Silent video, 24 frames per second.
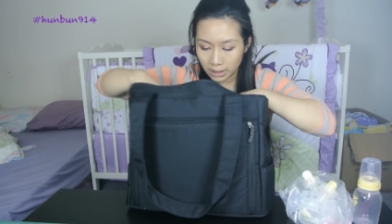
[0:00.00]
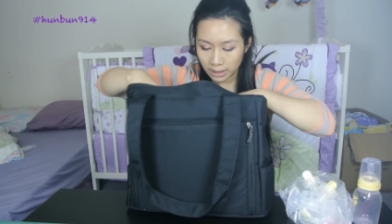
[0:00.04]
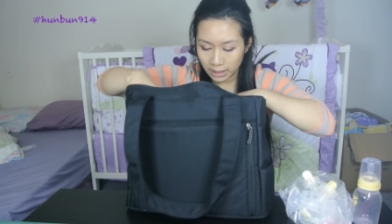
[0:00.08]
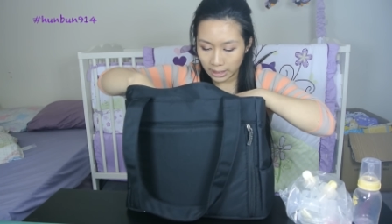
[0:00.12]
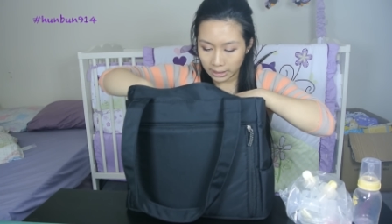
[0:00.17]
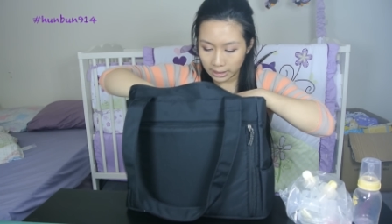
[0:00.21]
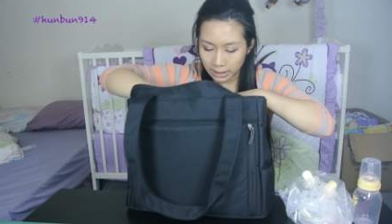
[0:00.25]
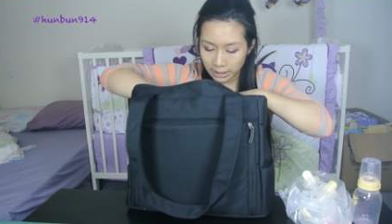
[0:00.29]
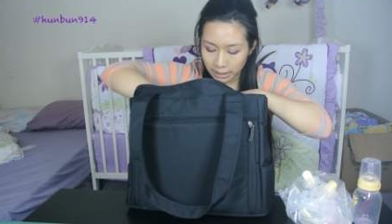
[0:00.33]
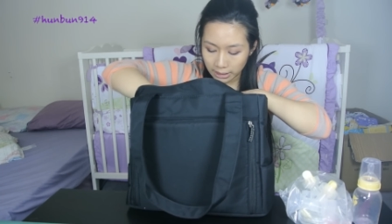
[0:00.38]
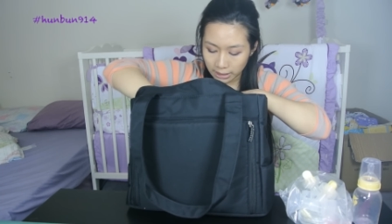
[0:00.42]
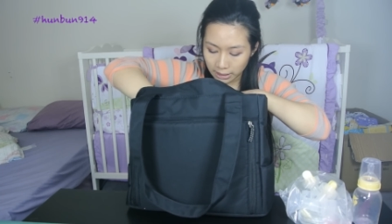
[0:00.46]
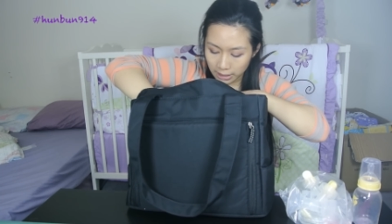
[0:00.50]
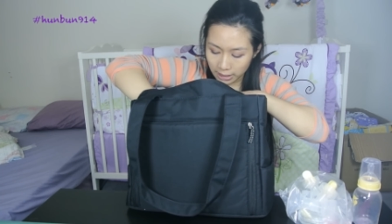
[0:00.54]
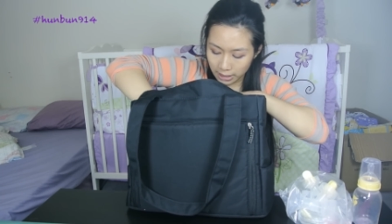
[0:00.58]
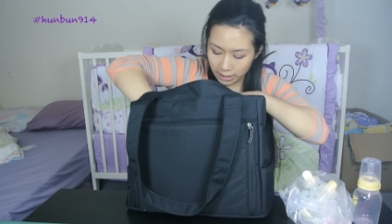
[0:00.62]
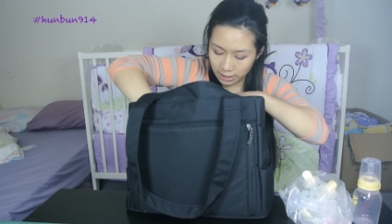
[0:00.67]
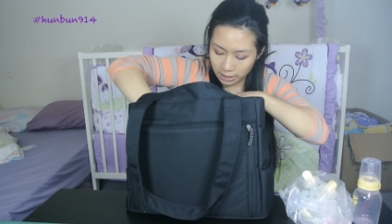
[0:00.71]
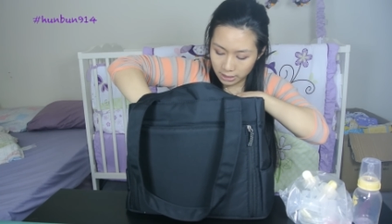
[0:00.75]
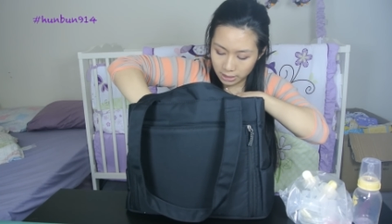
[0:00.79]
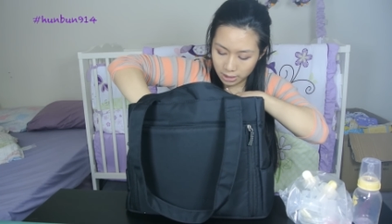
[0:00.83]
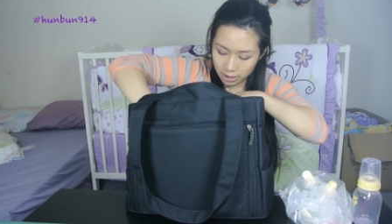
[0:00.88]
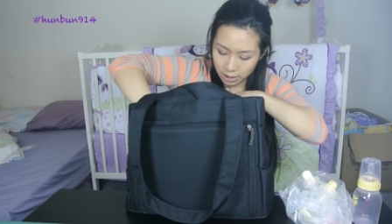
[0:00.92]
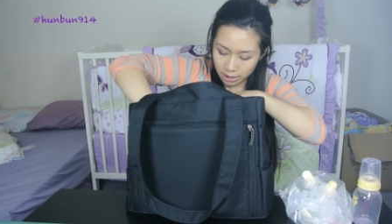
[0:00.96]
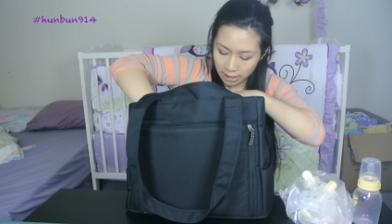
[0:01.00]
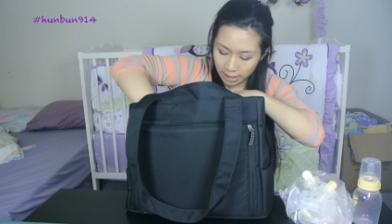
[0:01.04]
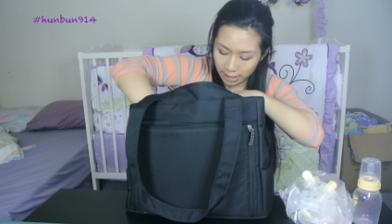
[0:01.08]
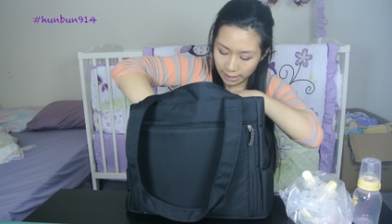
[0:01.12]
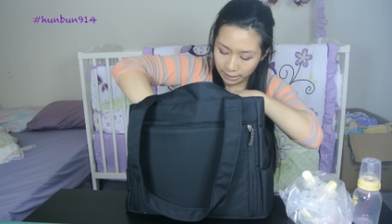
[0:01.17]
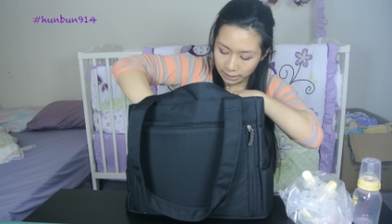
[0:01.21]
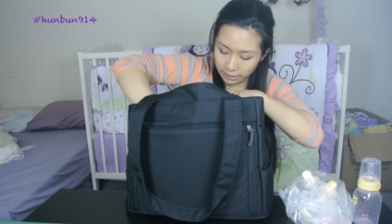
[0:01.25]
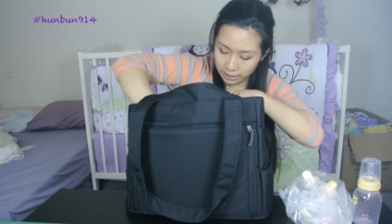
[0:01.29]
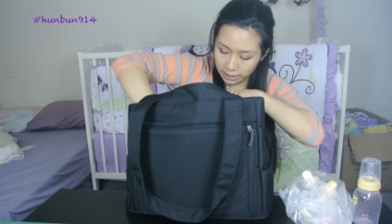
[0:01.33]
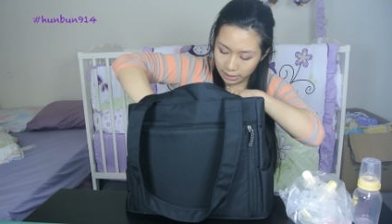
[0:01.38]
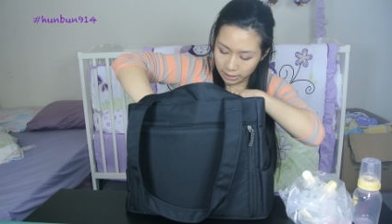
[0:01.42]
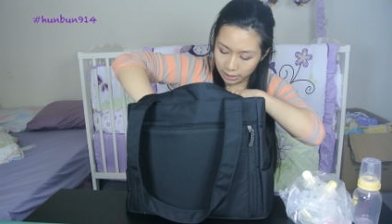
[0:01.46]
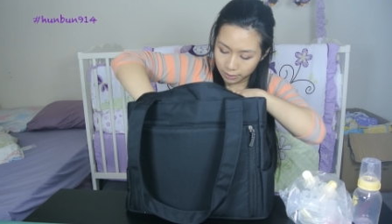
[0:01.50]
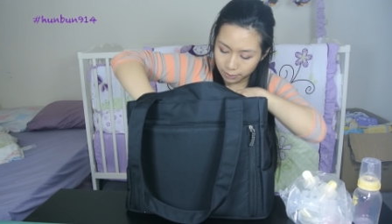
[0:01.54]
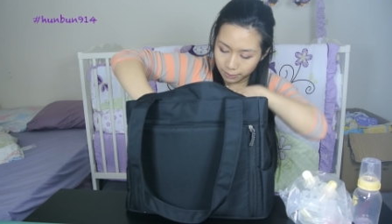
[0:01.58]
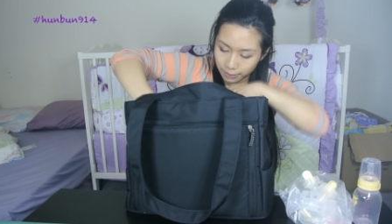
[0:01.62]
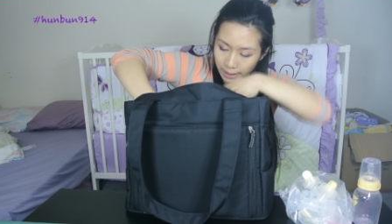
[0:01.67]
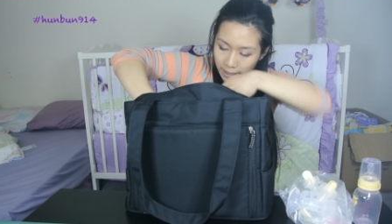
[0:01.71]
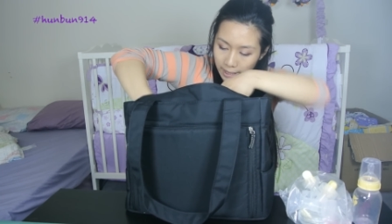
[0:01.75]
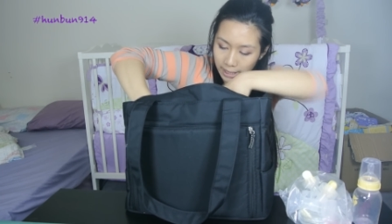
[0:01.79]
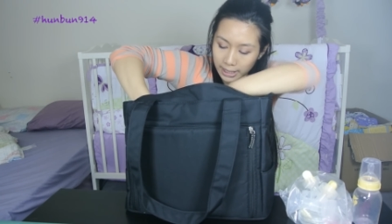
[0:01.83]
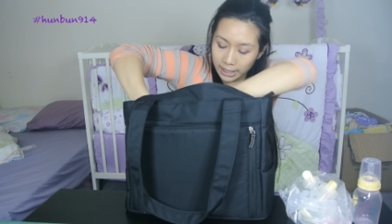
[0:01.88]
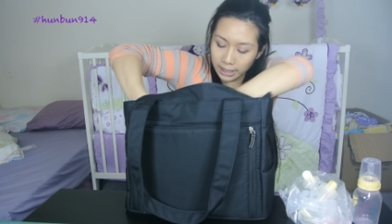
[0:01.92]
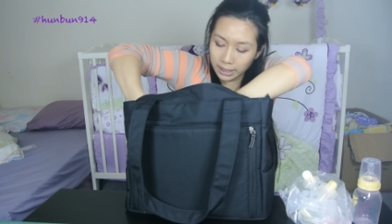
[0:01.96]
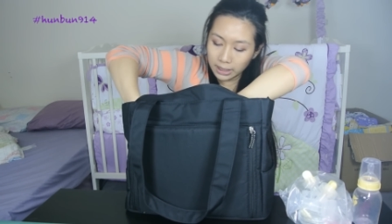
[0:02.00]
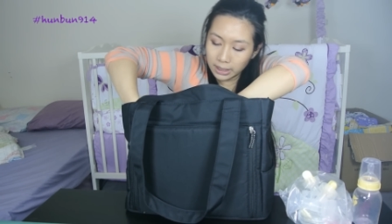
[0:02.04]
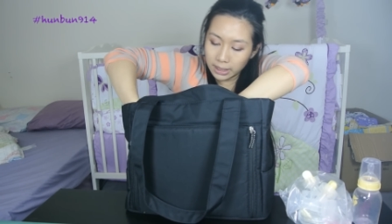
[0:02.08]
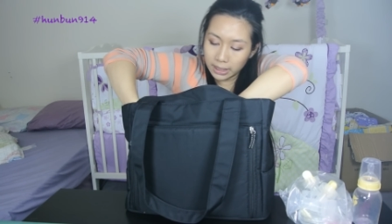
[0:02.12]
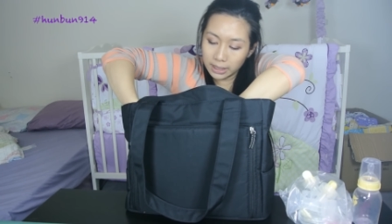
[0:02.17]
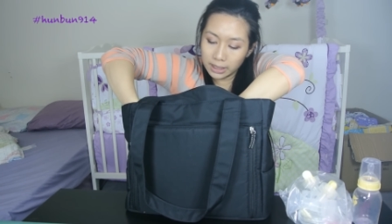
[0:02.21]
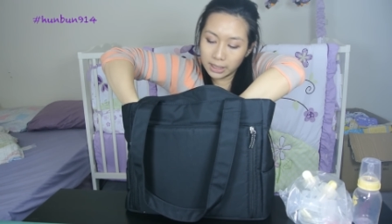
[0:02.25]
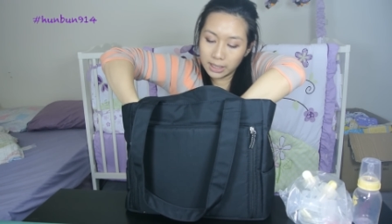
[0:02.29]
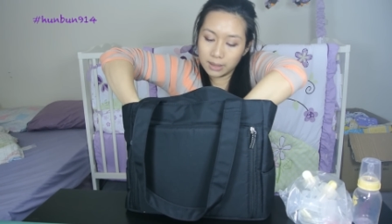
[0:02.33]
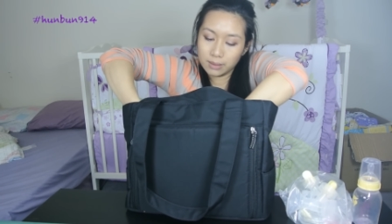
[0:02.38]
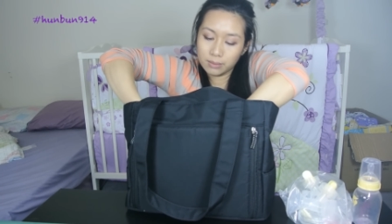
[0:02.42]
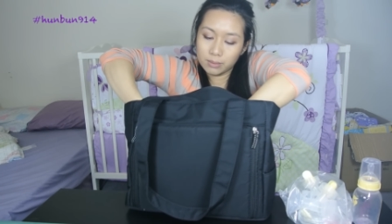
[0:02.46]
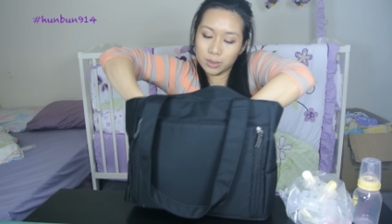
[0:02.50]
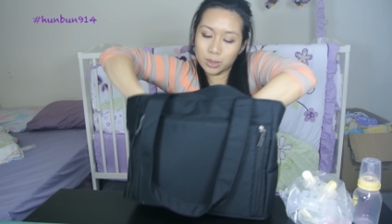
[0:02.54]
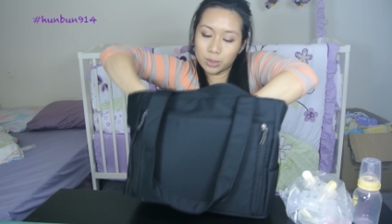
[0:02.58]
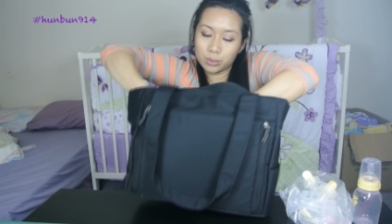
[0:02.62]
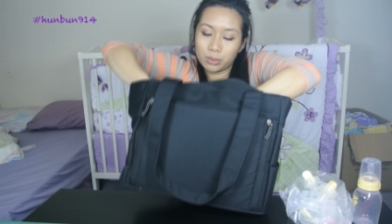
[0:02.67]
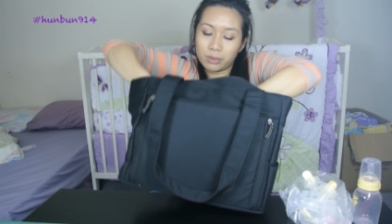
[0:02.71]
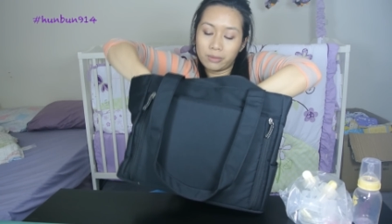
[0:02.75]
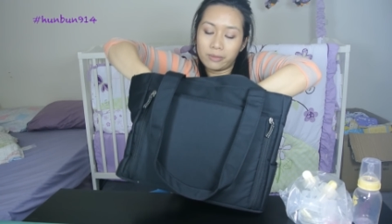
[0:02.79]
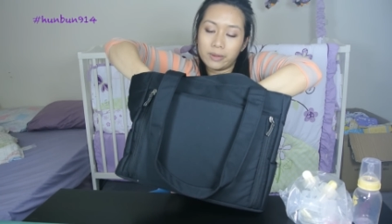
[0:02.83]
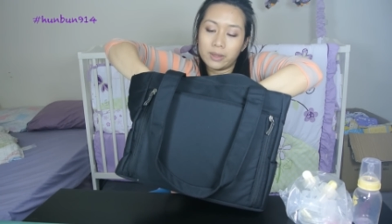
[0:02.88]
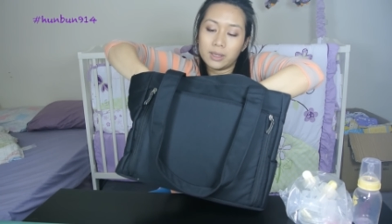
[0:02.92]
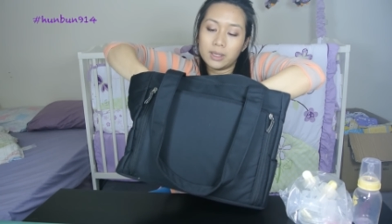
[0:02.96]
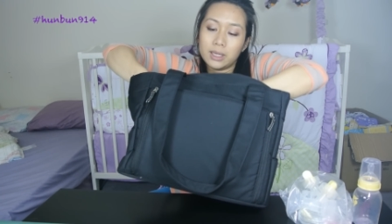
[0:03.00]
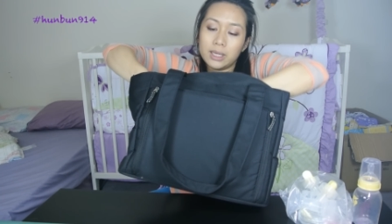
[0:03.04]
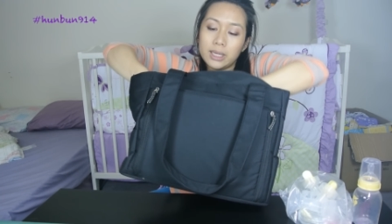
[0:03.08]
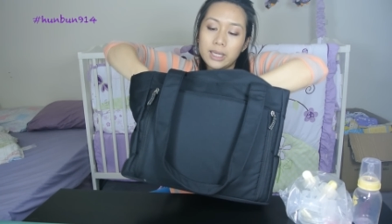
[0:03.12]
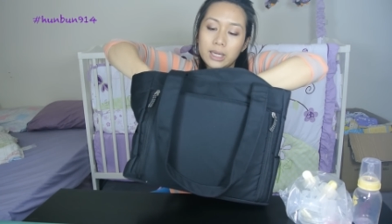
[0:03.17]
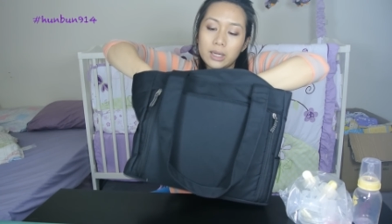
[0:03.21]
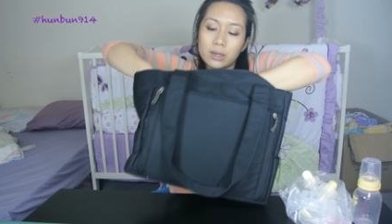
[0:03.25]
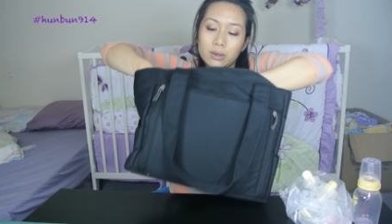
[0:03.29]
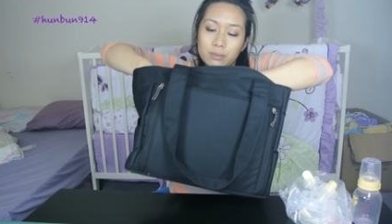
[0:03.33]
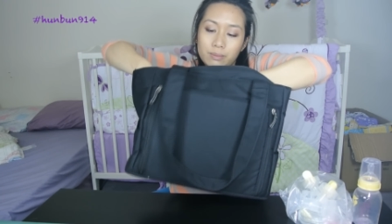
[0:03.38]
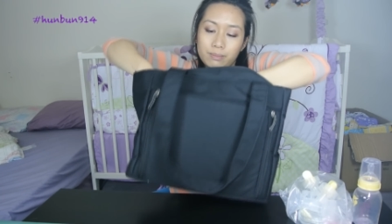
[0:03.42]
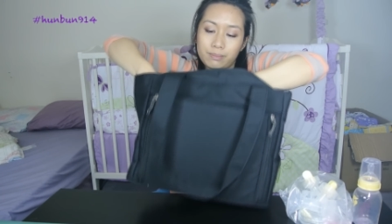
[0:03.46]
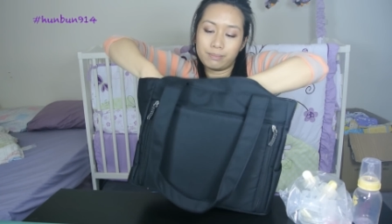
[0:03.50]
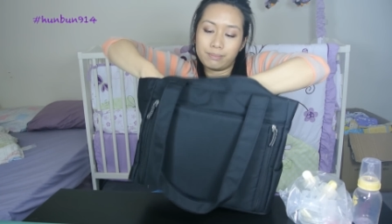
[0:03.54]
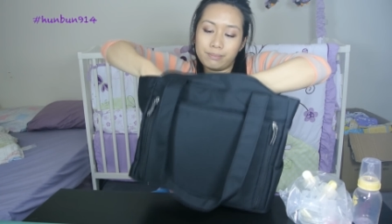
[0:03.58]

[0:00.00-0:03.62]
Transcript: And then inside this bag, it comes with a little